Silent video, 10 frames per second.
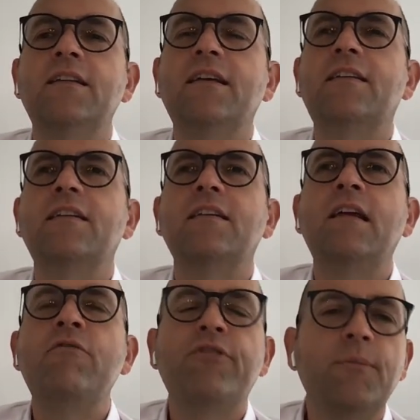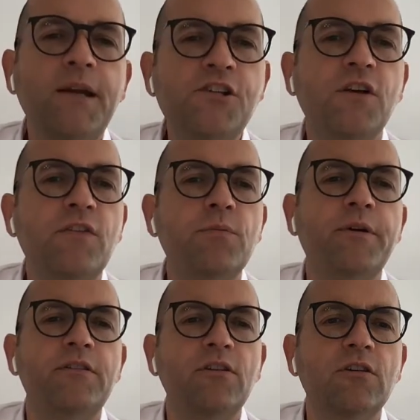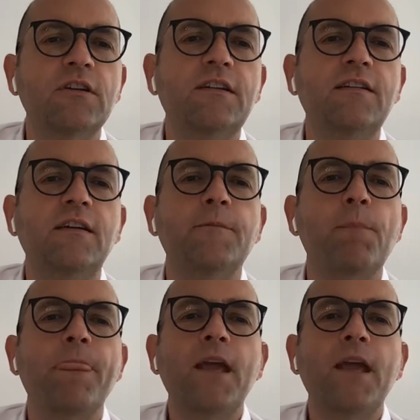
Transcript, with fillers: that information superiority